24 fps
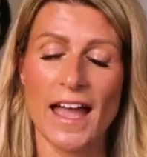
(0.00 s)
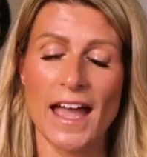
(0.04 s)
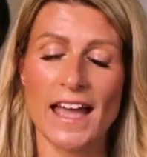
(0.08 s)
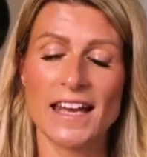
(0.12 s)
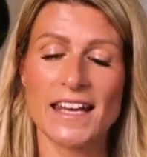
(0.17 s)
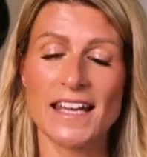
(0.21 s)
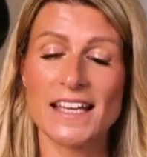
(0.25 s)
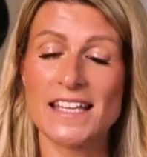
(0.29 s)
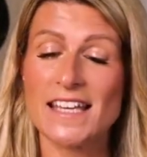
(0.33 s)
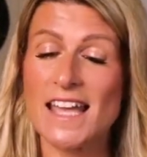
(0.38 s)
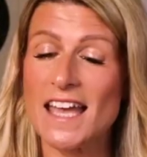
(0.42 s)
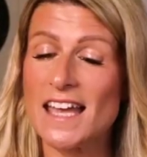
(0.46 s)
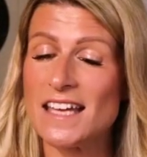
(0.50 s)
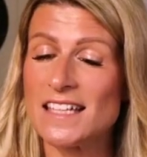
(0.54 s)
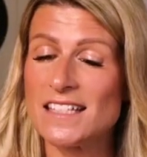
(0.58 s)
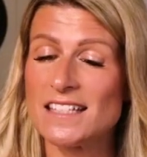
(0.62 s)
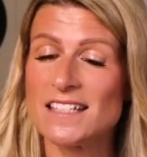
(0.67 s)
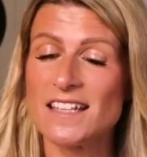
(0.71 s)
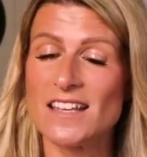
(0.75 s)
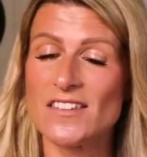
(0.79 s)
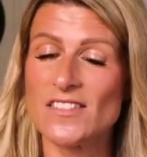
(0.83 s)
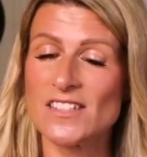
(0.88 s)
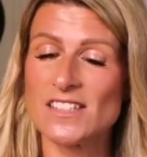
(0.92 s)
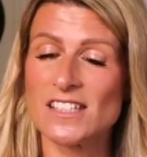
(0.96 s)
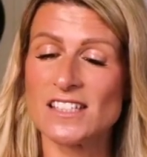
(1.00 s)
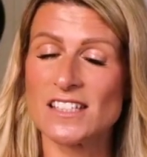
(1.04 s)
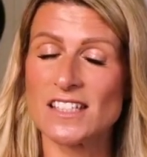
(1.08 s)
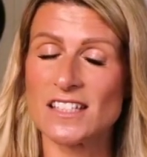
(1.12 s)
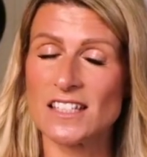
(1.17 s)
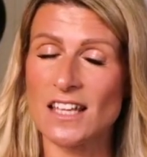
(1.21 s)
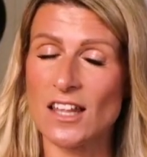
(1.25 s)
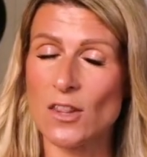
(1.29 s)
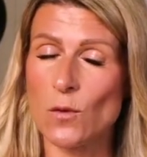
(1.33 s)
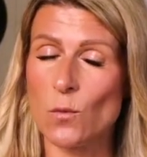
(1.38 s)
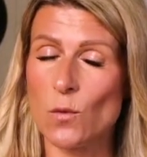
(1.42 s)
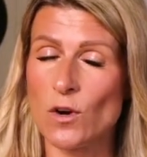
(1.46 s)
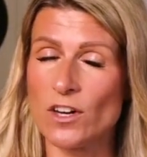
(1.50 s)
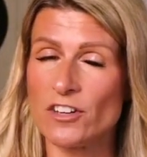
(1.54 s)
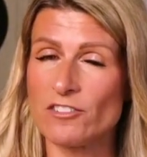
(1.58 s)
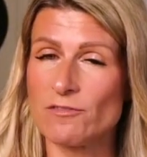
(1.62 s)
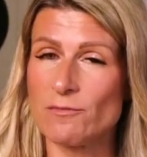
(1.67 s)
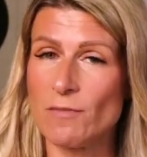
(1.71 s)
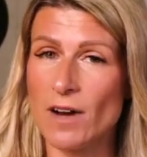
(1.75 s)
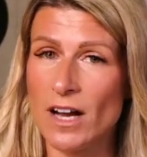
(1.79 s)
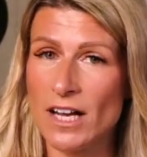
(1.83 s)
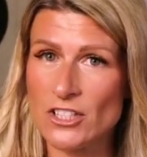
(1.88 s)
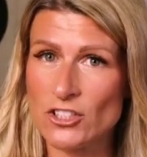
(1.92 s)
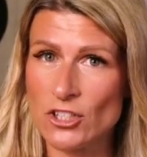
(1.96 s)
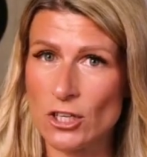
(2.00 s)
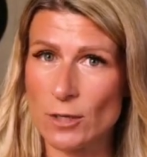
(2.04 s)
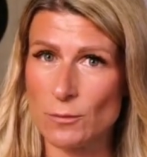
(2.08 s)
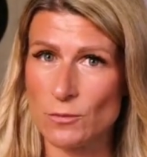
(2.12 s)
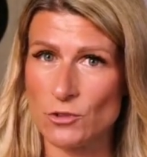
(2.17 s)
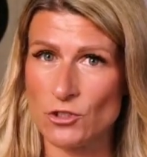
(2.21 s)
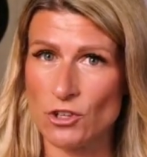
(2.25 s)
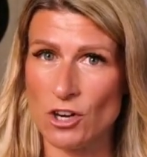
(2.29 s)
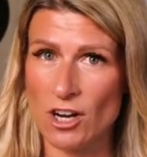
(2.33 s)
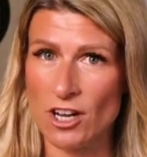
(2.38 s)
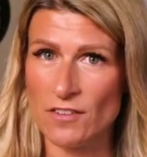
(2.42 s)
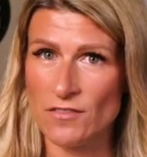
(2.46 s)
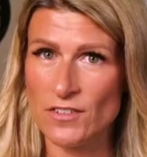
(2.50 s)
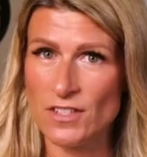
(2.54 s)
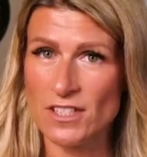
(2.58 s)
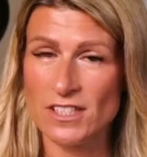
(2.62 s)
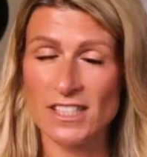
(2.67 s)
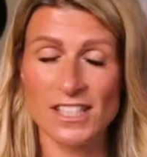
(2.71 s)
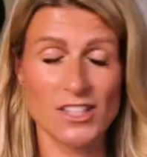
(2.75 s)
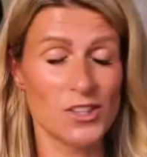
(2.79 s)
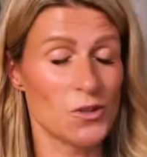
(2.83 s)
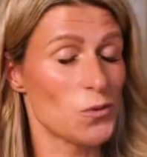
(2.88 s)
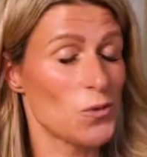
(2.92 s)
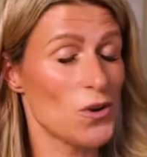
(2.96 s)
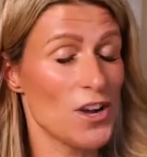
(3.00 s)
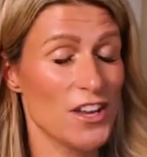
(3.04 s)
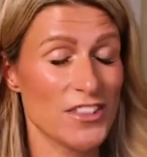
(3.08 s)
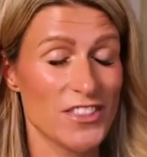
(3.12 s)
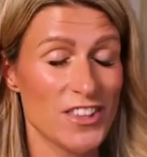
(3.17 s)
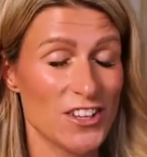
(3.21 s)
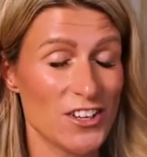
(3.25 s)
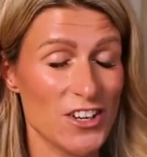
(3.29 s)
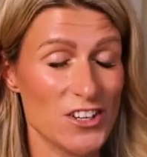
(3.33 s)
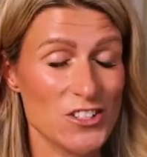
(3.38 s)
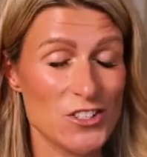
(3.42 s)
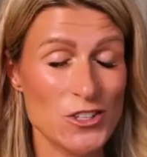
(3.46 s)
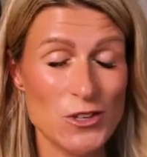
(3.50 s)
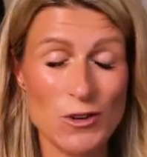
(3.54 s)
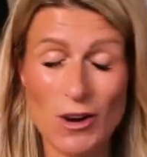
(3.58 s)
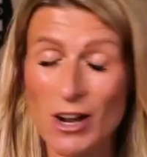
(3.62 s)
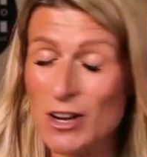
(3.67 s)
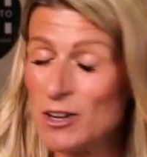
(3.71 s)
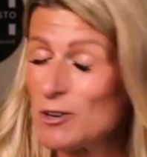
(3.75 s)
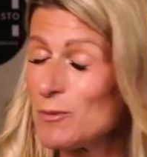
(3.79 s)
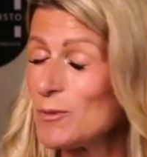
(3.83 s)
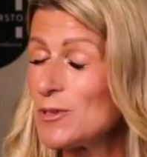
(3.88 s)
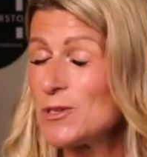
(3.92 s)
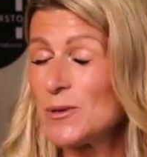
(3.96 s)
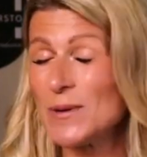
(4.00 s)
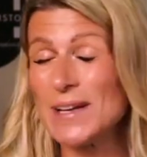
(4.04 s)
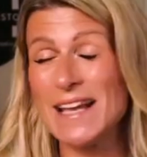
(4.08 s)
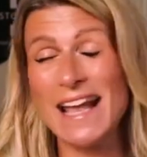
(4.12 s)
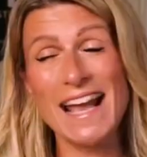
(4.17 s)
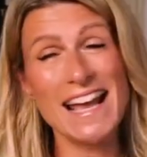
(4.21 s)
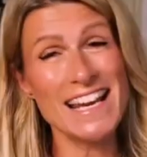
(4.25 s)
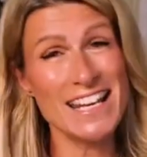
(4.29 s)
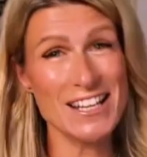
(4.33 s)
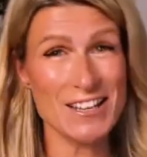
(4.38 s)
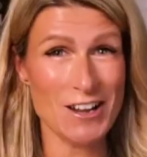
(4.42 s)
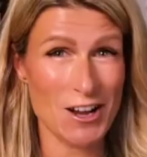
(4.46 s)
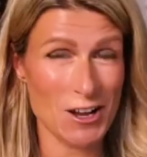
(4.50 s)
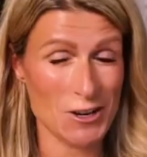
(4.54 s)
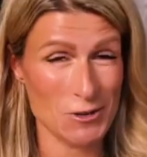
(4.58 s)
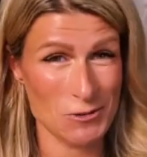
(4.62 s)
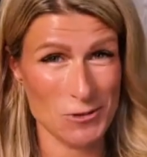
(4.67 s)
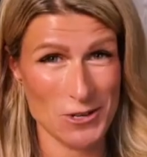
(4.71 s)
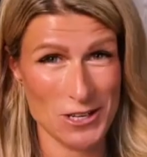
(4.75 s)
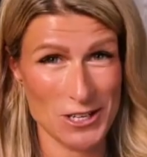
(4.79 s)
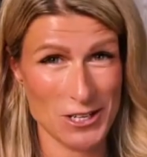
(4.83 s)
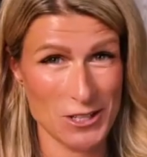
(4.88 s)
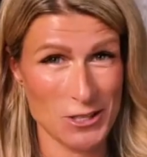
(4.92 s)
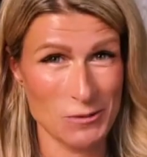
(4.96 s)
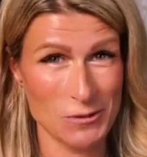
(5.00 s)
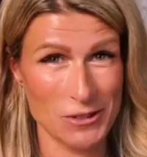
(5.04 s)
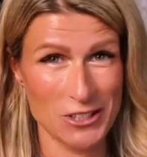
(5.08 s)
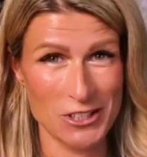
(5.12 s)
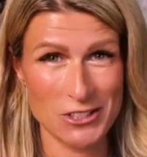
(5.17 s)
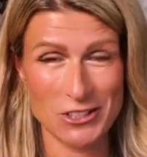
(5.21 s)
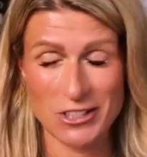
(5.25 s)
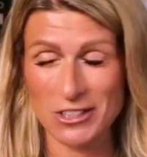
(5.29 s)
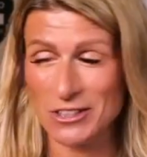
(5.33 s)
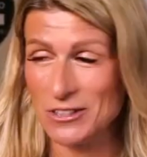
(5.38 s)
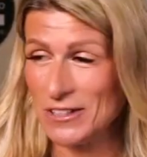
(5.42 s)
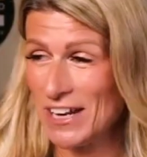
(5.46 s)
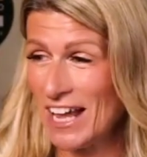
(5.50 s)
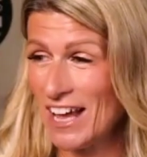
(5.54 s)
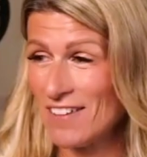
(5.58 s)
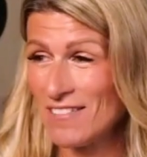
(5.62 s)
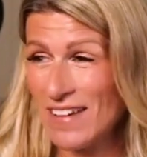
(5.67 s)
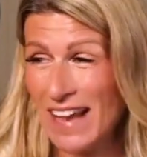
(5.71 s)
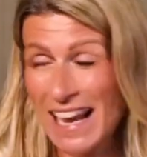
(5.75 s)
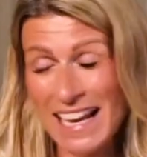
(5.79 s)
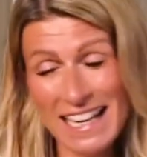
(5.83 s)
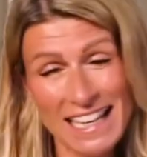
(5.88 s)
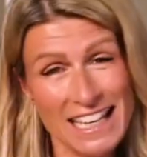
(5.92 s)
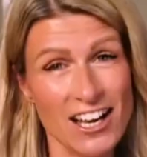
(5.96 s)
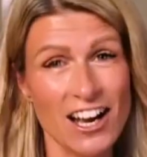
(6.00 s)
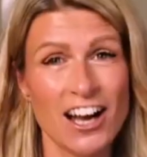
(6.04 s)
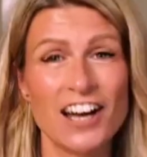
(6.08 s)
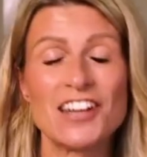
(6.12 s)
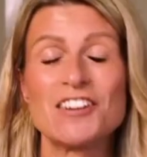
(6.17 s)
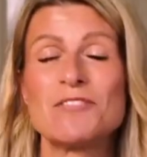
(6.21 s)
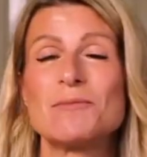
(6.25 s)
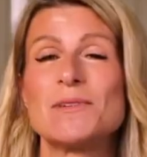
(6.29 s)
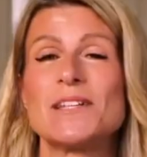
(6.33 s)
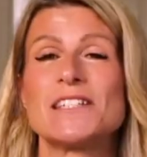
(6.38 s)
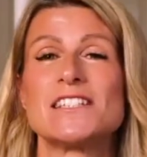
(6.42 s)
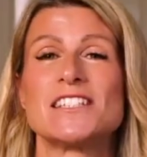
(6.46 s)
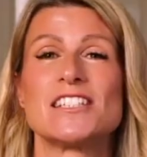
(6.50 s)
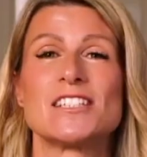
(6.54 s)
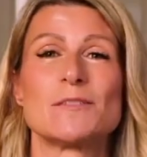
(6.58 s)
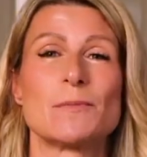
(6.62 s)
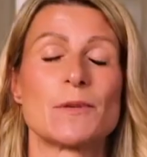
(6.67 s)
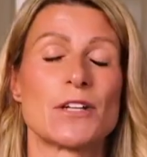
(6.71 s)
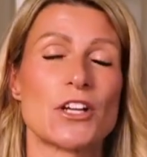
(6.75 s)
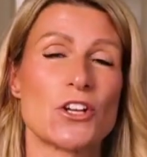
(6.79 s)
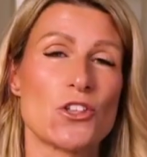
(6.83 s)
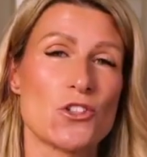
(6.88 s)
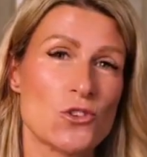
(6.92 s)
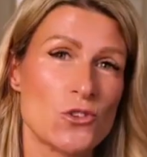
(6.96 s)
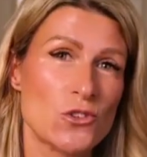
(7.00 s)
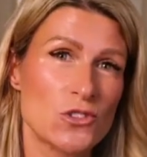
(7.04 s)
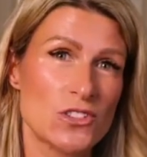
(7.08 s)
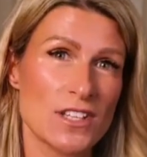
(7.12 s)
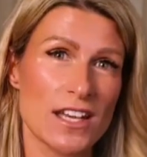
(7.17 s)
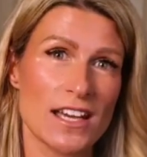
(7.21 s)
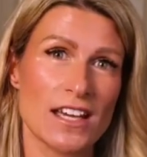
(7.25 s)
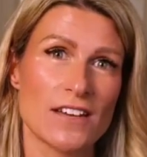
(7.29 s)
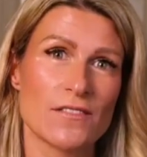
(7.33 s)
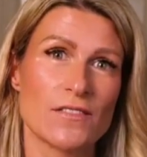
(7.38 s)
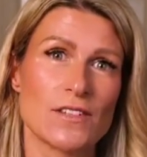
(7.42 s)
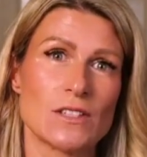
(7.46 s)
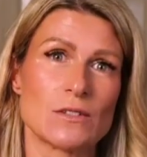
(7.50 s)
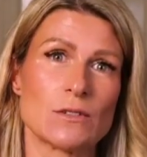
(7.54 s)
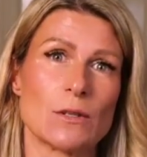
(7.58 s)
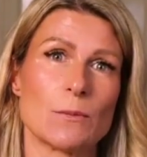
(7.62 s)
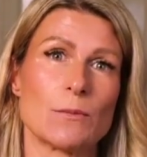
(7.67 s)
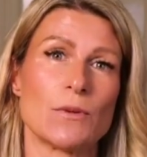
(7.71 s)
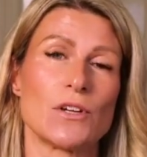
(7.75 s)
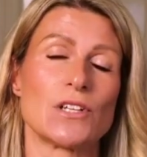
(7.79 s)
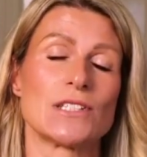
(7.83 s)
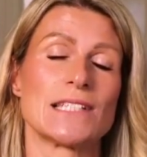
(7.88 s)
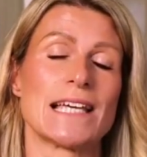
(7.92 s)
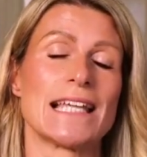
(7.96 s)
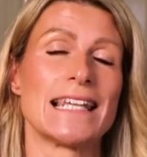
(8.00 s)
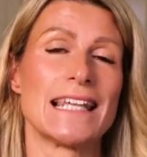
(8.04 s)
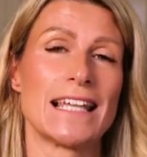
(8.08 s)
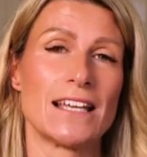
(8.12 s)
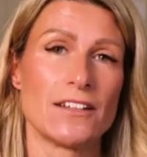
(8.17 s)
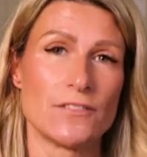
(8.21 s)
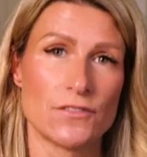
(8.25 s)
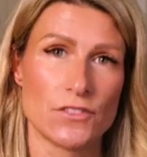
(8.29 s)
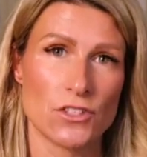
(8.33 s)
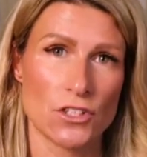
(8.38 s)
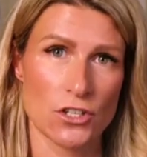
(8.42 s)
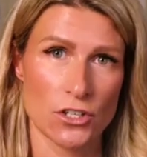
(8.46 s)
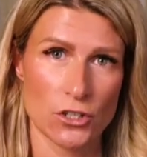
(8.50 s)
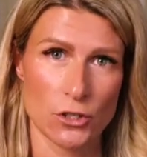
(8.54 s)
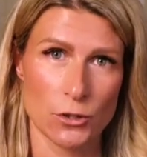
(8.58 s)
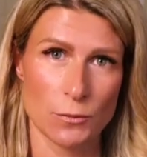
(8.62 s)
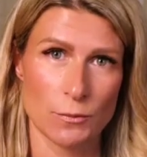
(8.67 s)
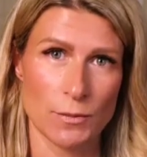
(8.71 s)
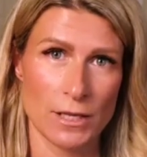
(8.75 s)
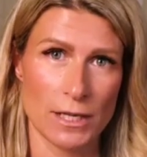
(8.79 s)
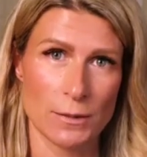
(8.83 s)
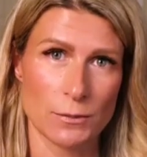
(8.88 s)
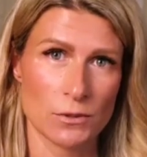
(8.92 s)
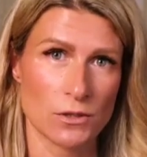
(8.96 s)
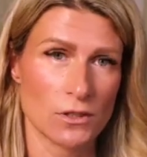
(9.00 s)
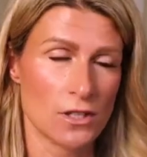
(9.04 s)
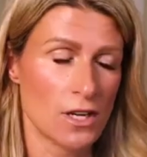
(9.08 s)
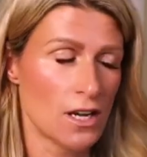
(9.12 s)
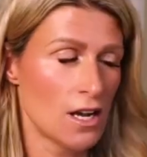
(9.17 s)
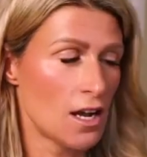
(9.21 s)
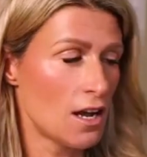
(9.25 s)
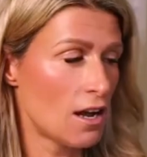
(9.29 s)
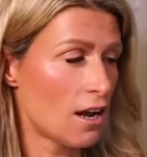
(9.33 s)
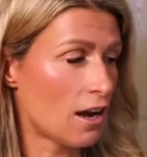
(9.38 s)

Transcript: And again, this is another one of my top drivers in the work that I do. I could be doing any kind of work in the world. I could have any kind of business, but I choose to have this one because I love to help people.